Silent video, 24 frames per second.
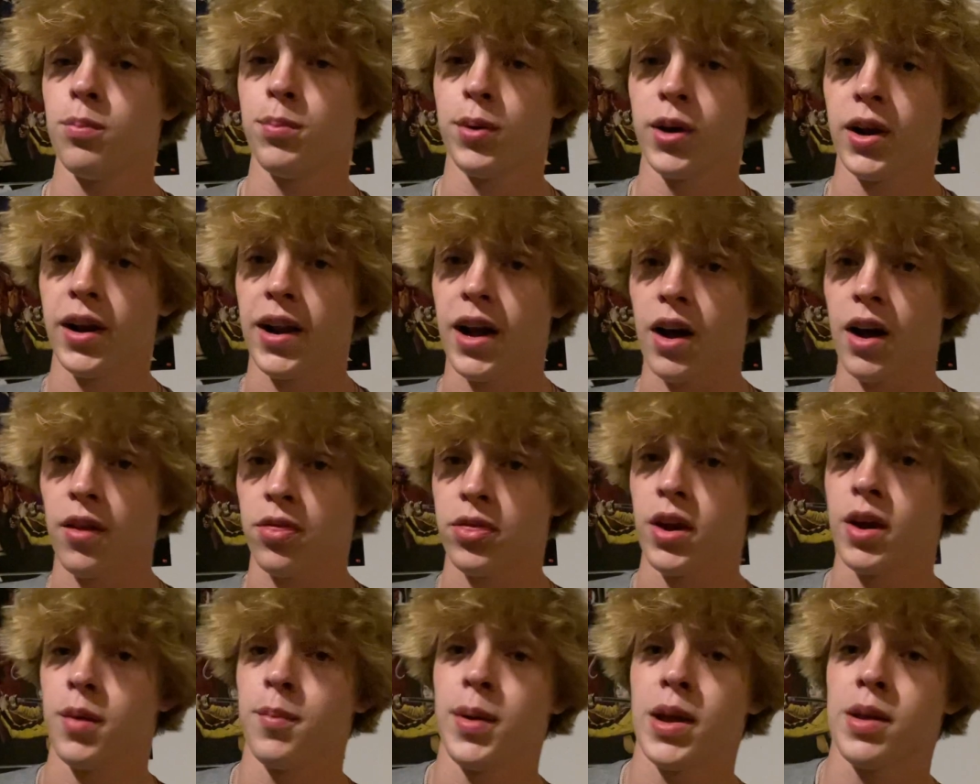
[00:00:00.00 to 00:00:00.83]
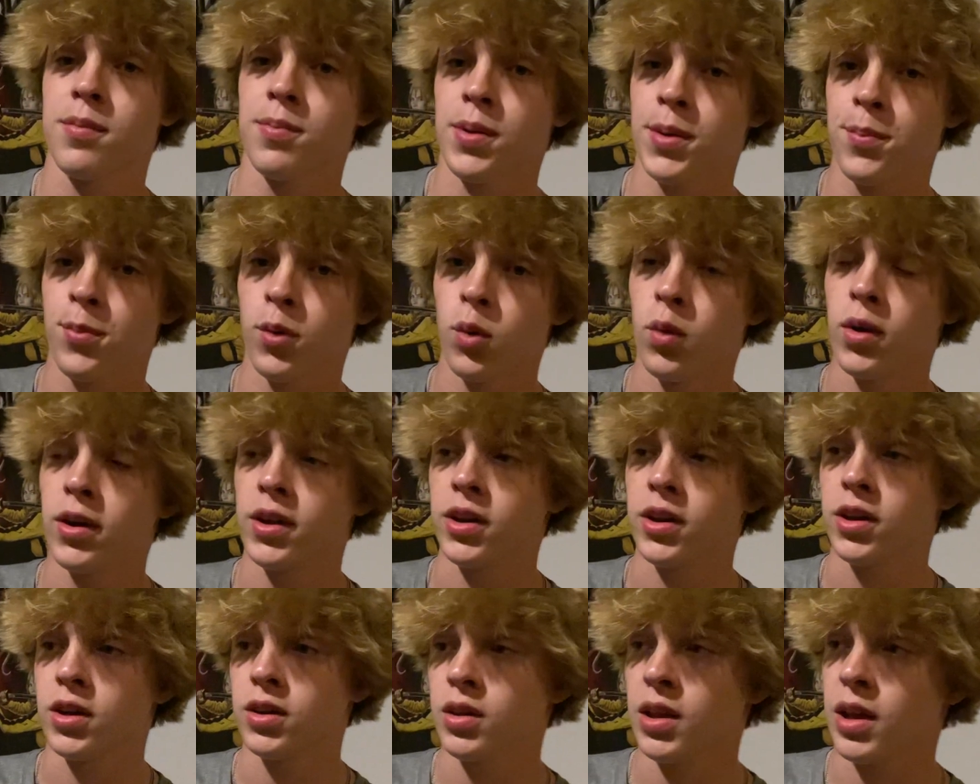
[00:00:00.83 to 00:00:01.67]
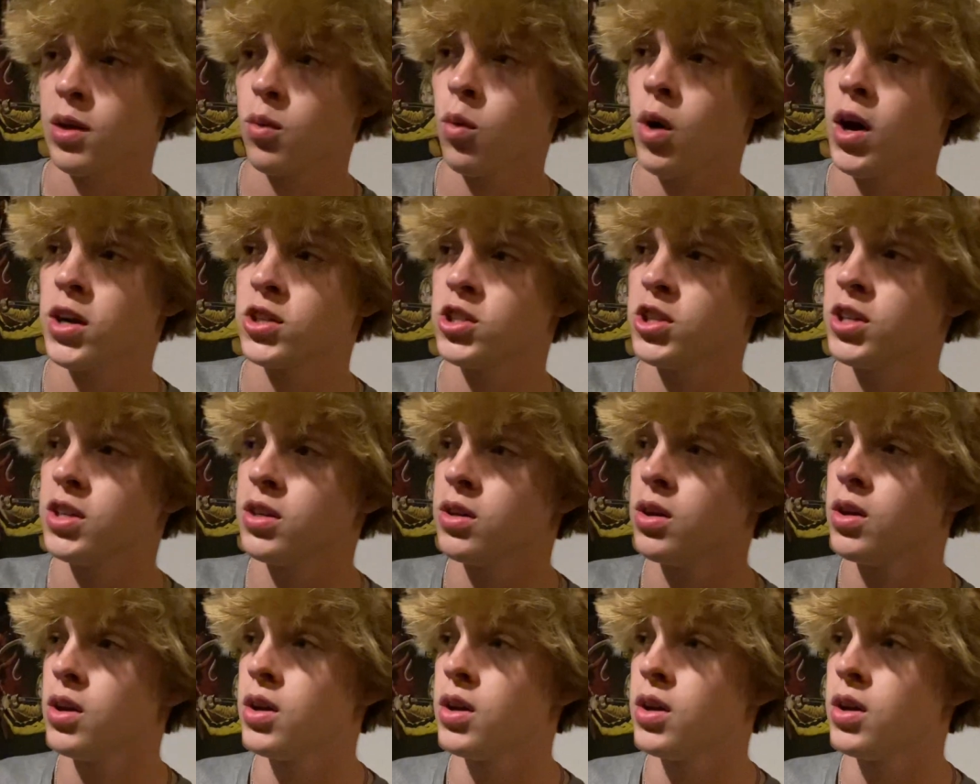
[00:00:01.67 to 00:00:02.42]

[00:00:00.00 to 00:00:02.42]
Put it out there. Make people wanna get, like watch it.